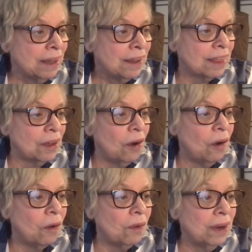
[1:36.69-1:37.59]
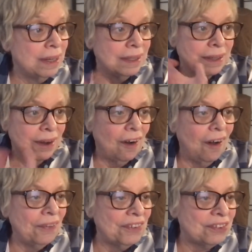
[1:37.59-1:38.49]
So,
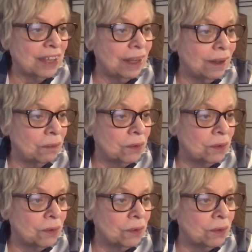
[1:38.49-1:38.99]
all the skilled